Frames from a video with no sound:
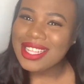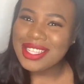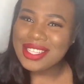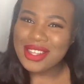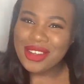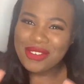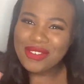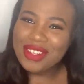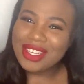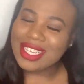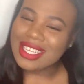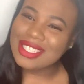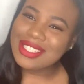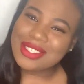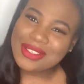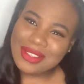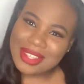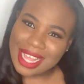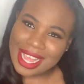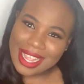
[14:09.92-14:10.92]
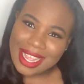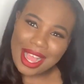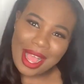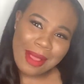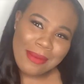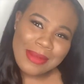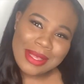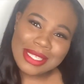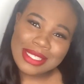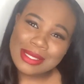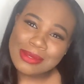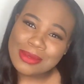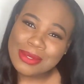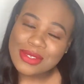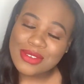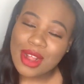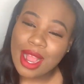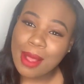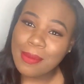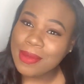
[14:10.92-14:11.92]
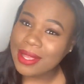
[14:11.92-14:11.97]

Don't forget to like, comment, and subscribe,